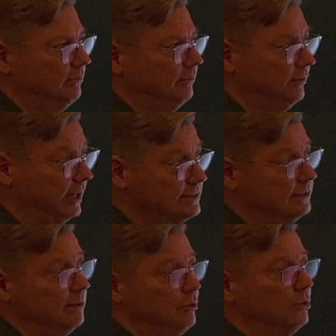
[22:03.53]
Mm -hmm. That's
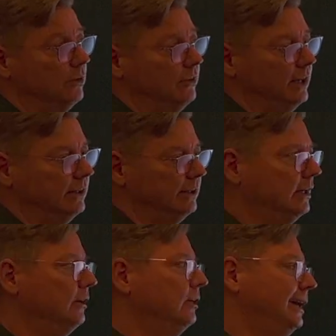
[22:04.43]
the important thing.
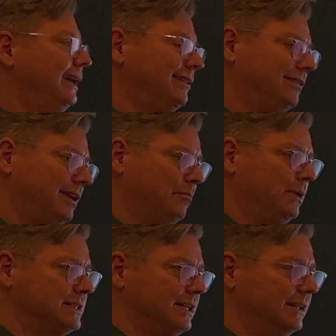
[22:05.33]
Now,
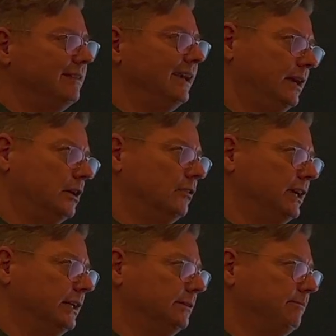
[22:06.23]
templates can take care of that.